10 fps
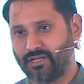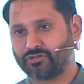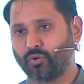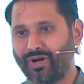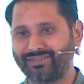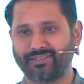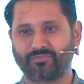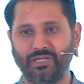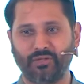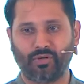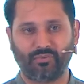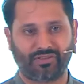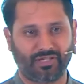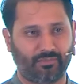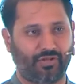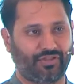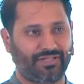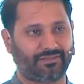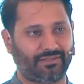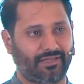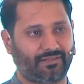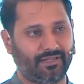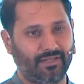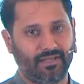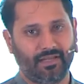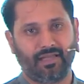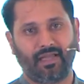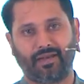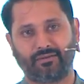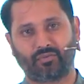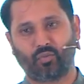So what does this mean when we think about the internet and